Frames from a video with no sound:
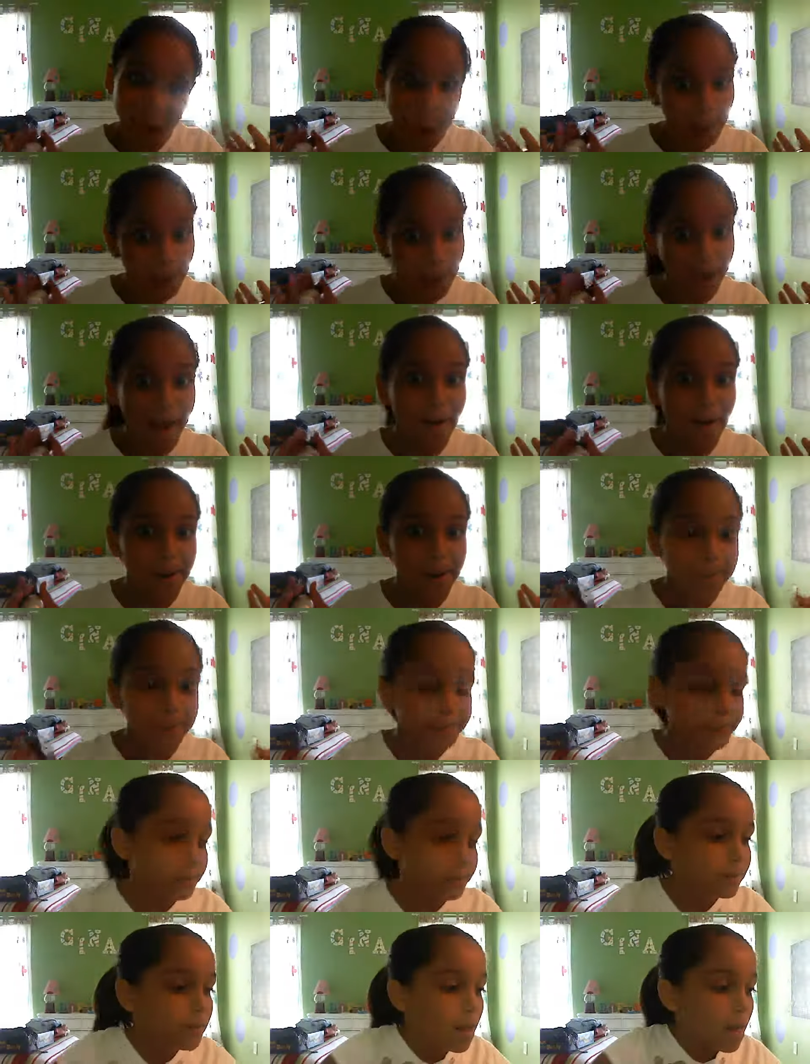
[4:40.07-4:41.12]
So yeah,
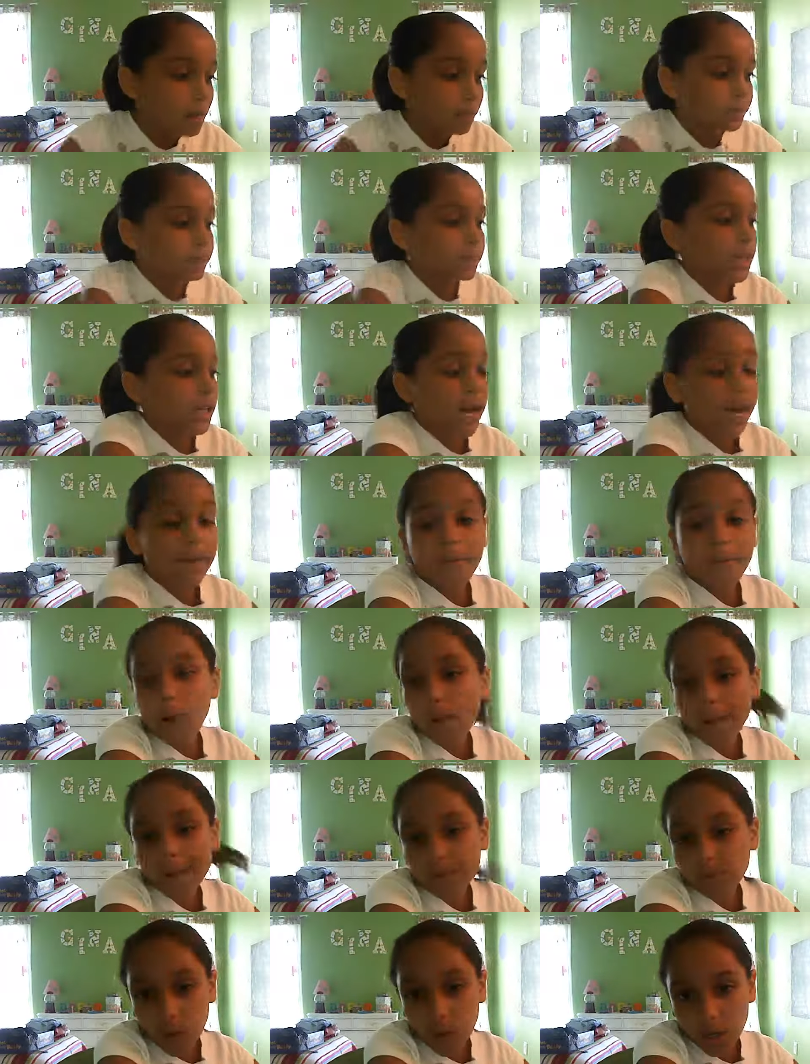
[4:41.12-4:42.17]
like I've
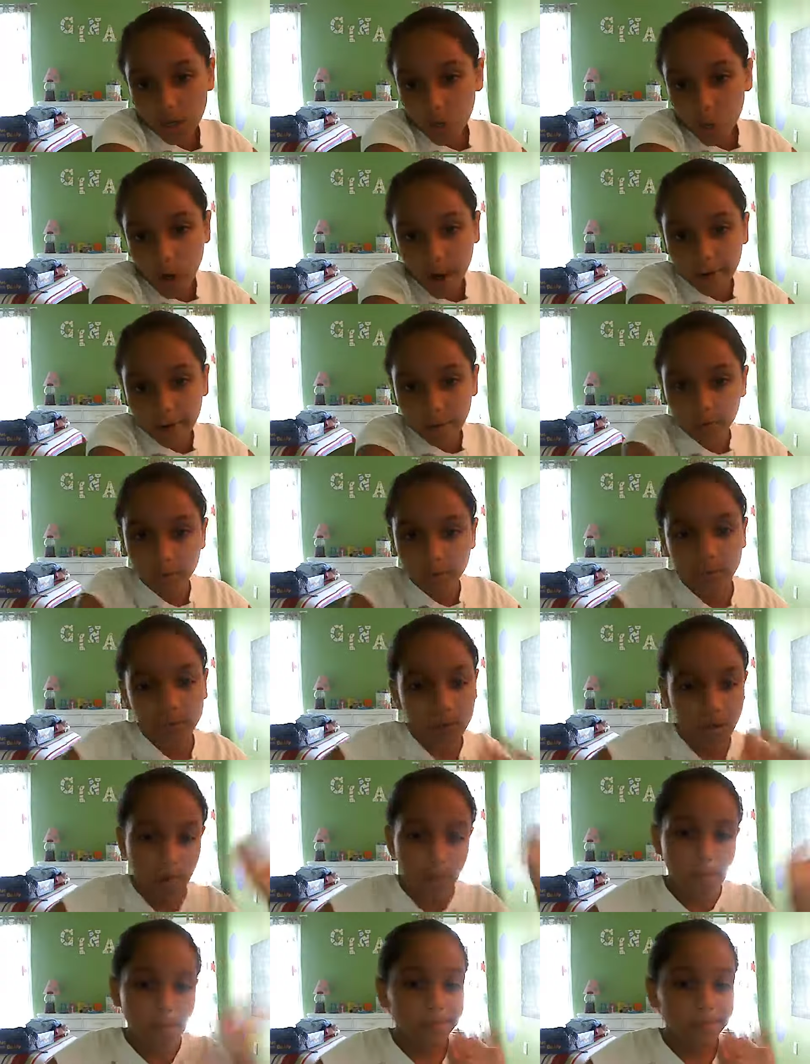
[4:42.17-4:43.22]
always wanted crackles,
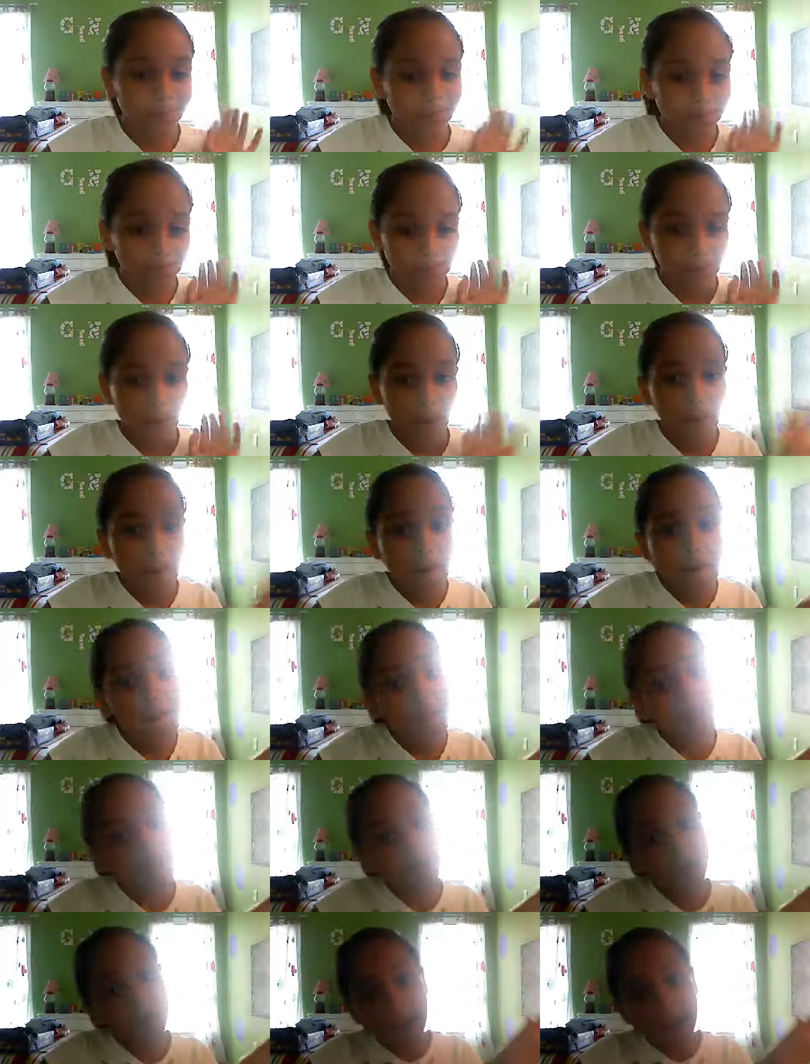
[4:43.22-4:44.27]
so.
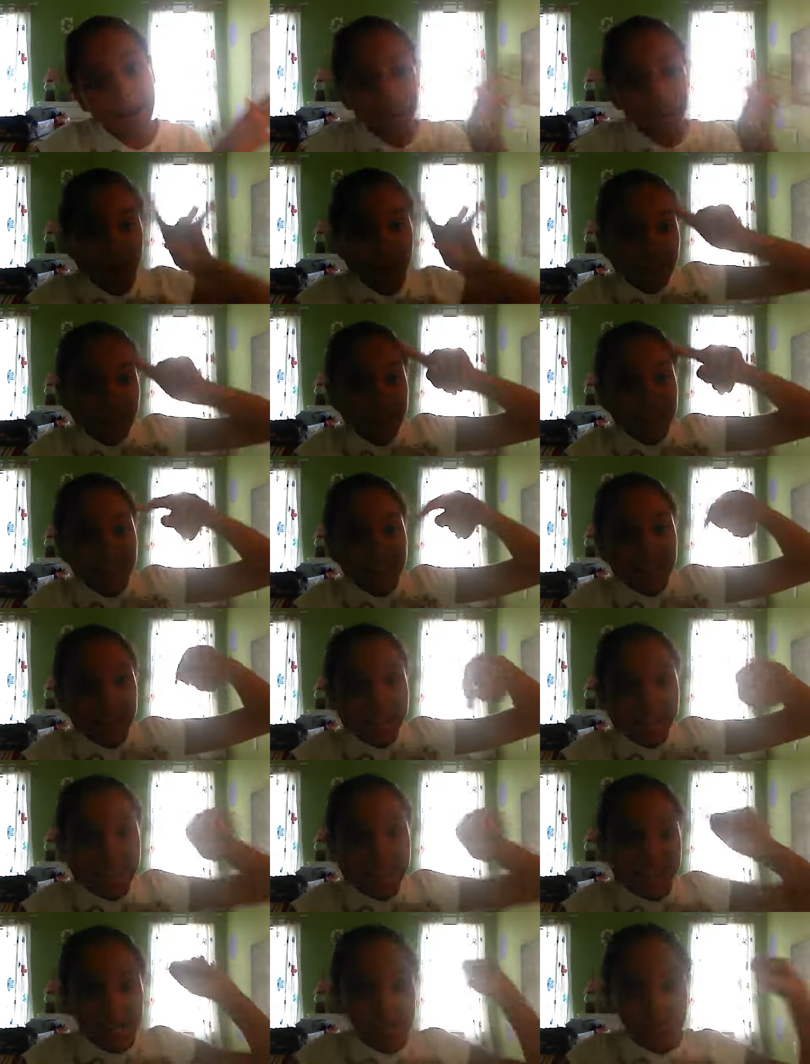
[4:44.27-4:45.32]
Okay, well,
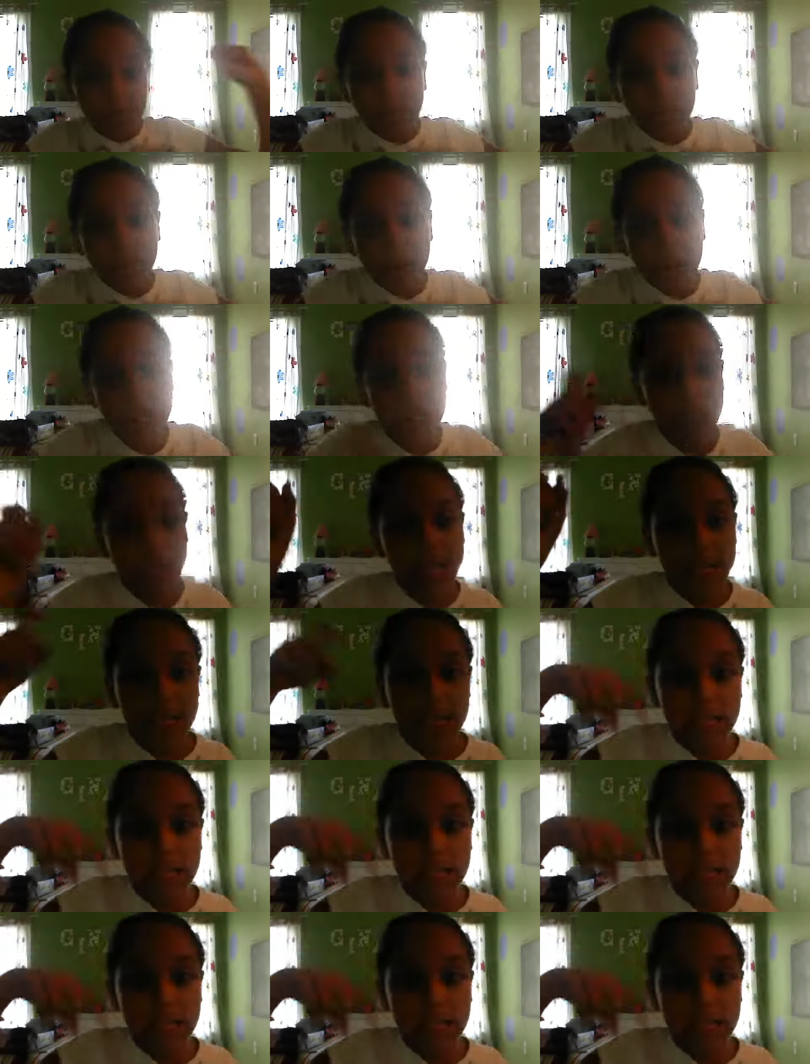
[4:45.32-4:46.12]
thanks for watching.